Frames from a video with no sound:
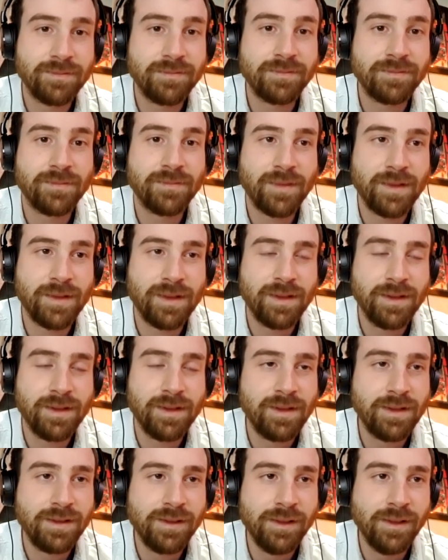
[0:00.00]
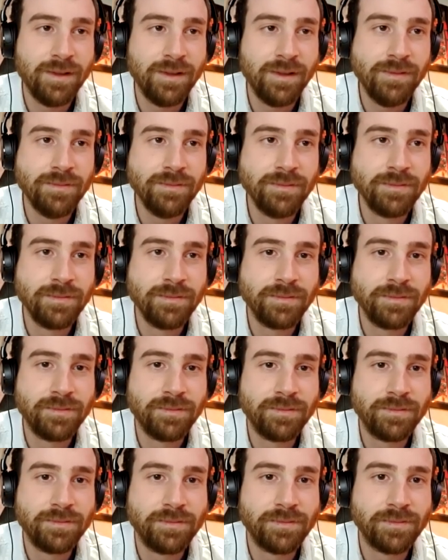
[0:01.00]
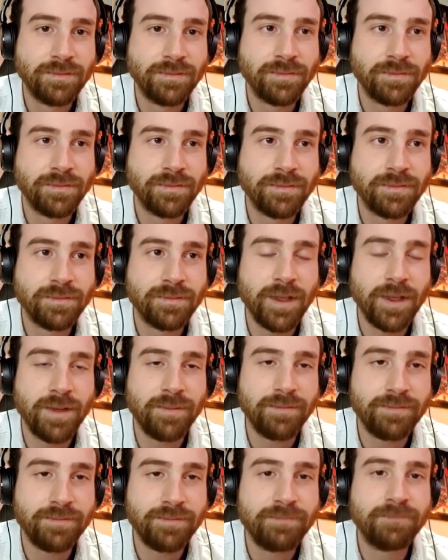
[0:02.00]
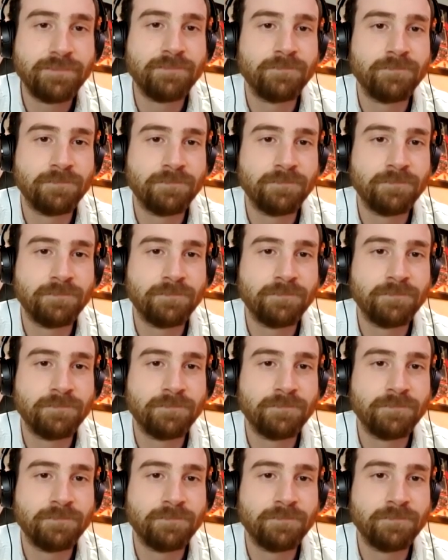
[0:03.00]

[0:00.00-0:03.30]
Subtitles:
The person shown says nothing.